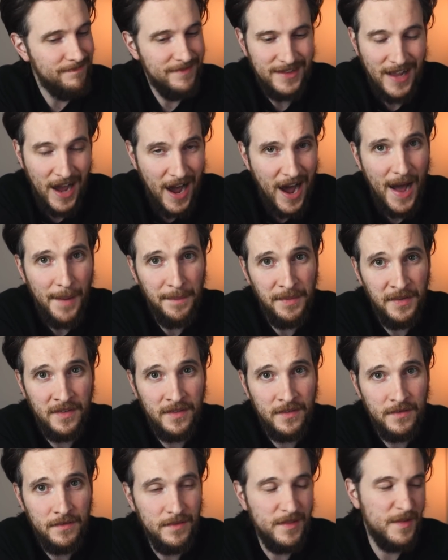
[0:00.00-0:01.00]

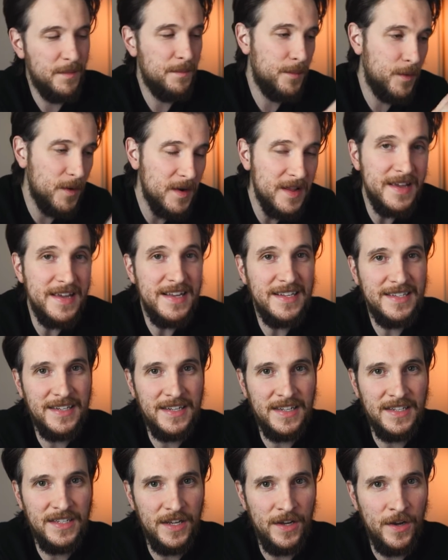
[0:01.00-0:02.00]
tops. It's pretty easy
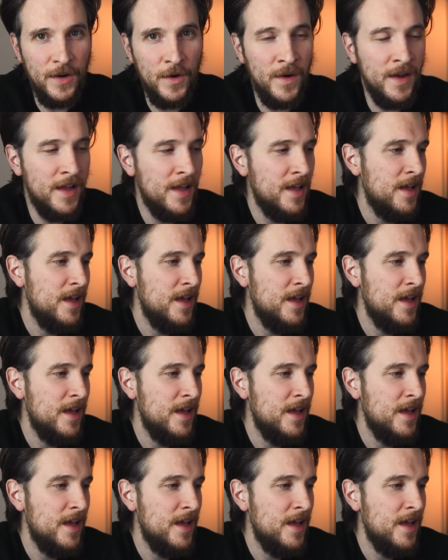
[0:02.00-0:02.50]
to do.